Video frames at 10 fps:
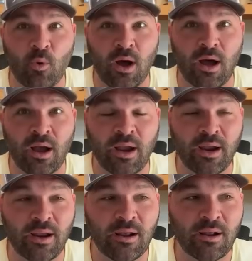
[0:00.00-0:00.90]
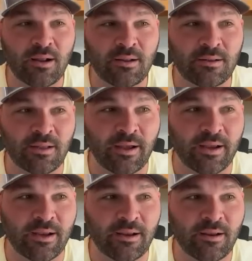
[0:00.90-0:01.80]
why,
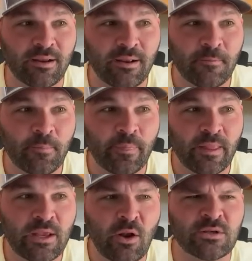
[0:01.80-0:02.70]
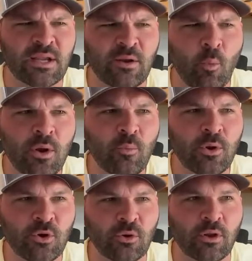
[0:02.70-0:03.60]
like, you know, it's like
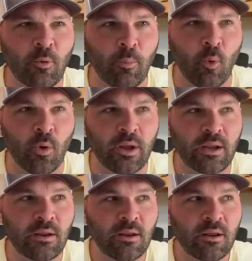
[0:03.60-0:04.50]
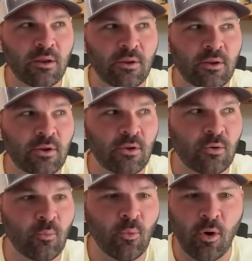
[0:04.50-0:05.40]
when you're a little boy,
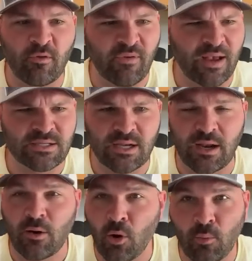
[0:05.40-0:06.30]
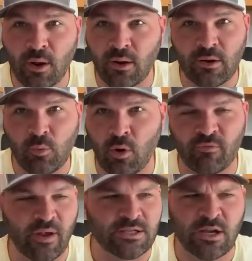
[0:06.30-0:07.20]
we're all fascinated, aren't we? Like, we're all
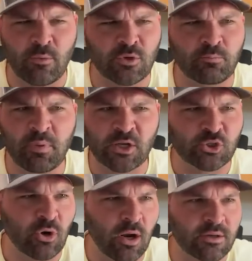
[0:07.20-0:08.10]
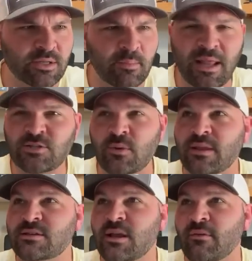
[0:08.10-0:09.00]
fascinated with big trucks. I mean, that's why
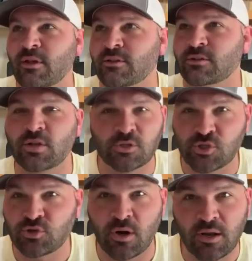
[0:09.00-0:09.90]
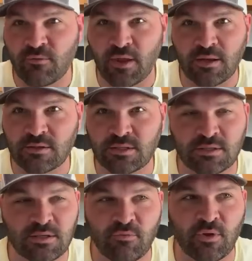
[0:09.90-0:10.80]
they have, like, the touch a truck events
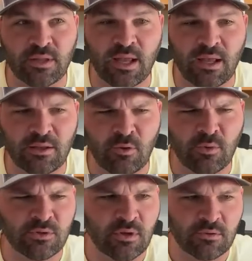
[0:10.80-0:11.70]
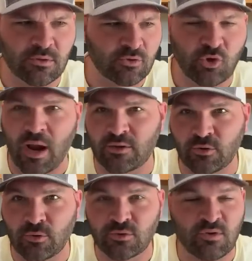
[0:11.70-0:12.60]
and stuff like that. You know, you touch the
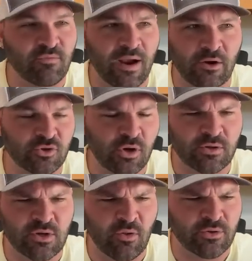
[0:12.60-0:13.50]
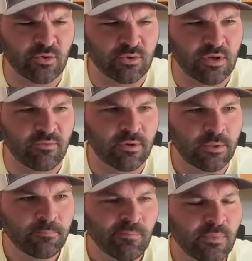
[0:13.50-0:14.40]
tractors and fire trucks and all that sort of stuff.
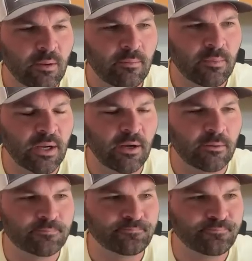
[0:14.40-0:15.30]
But